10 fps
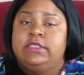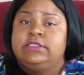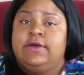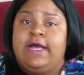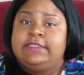
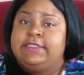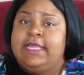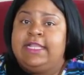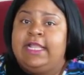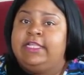So I
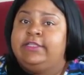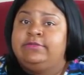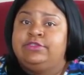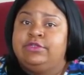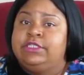stayed out in them
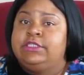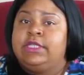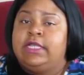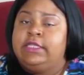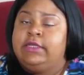streets
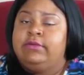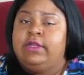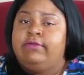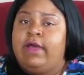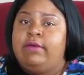and I did
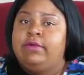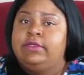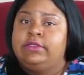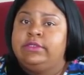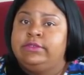whatever I
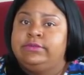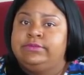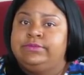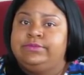wanted to do.